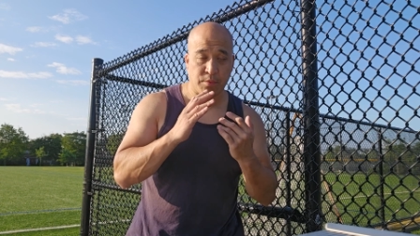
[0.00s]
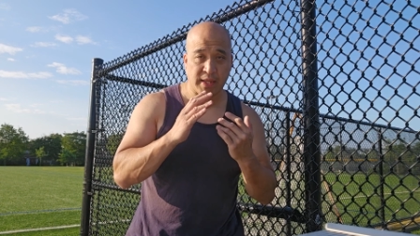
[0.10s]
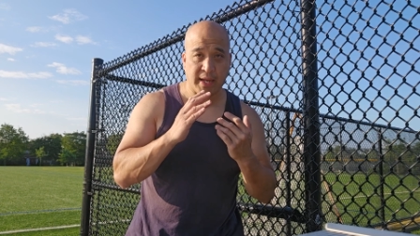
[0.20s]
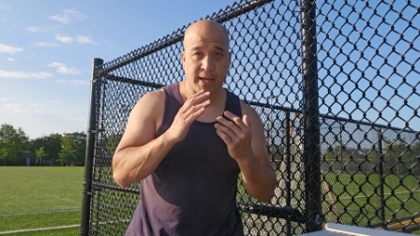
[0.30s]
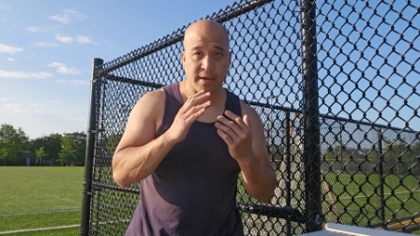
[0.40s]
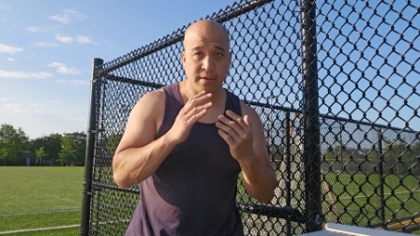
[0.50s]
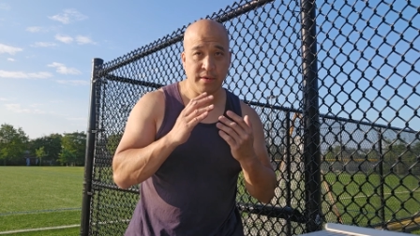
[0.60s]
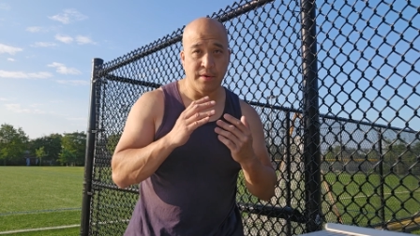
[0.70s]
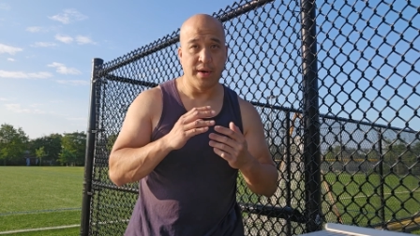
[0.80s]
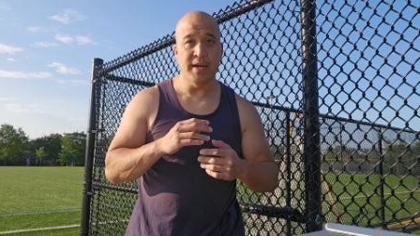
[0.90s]
with that hand,
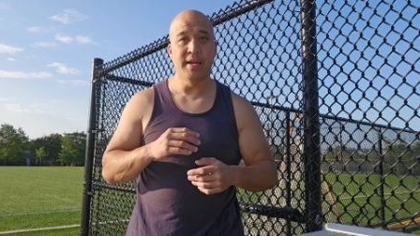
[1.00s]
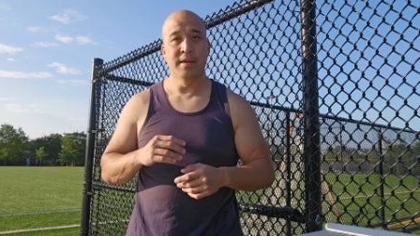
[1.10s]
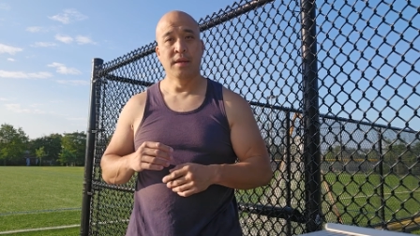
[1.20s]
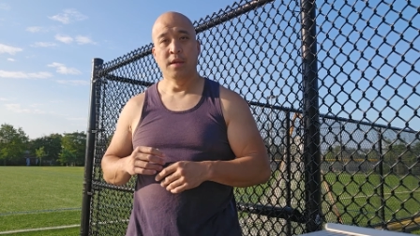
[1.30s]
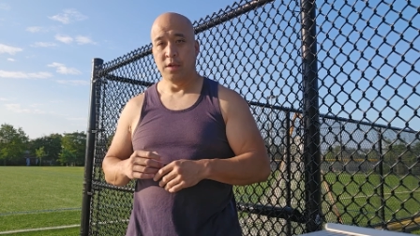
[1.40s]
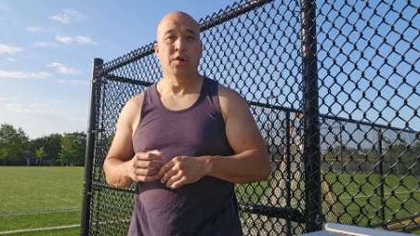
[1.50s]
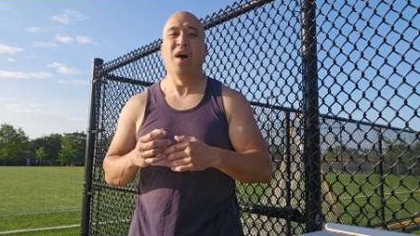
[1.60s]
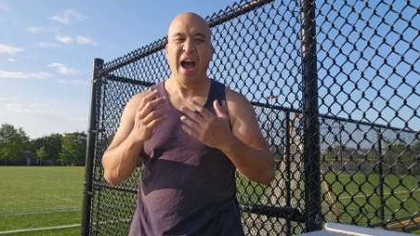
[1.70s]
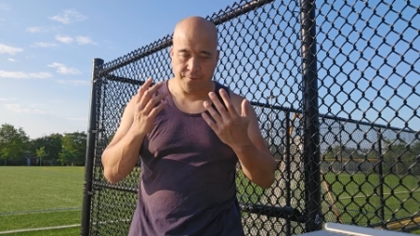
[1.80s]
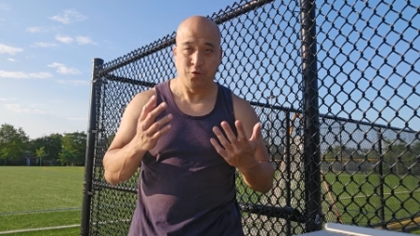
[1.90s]
all right? You don't
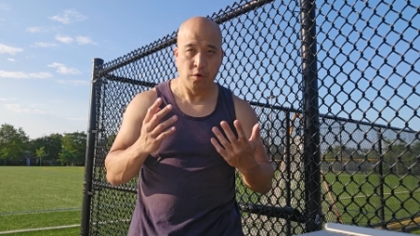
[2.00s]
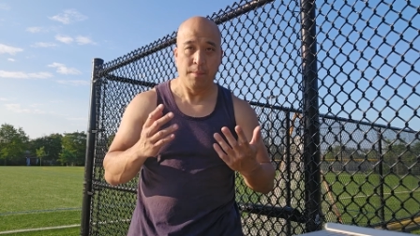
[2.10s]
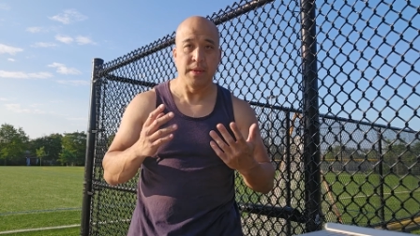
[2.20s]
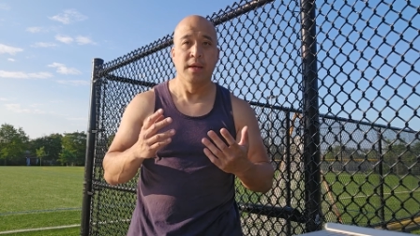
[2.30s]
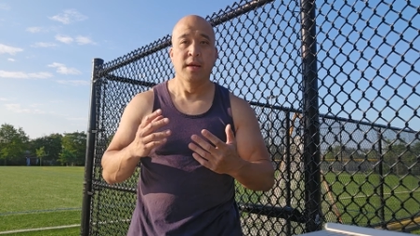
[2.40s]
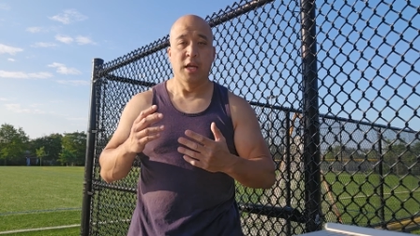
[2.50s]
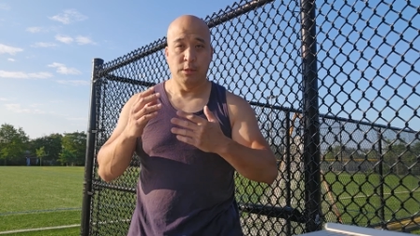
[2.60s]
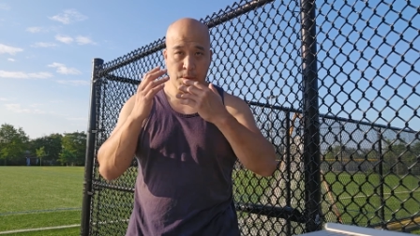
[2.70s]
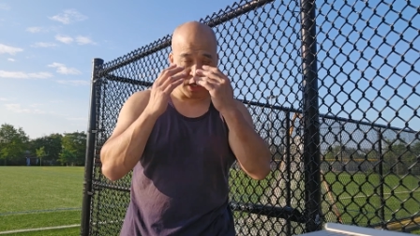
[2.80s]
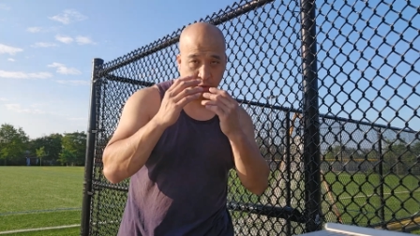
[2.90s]
have to. I mean, it's
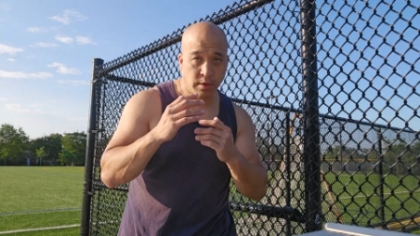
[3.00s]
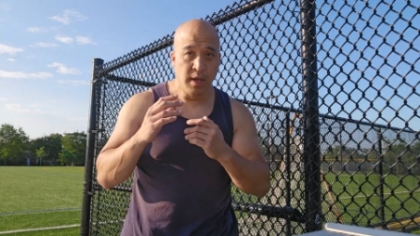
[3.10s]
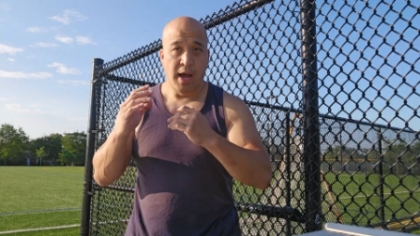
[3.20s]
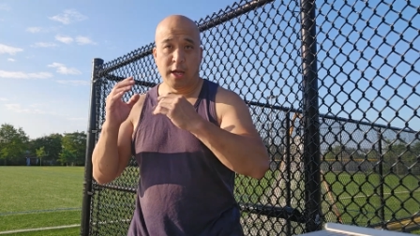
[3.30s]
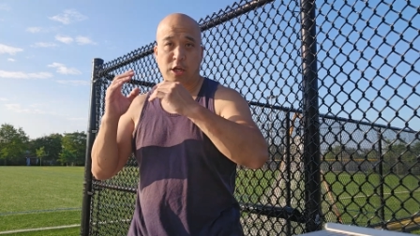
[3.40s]
possible. I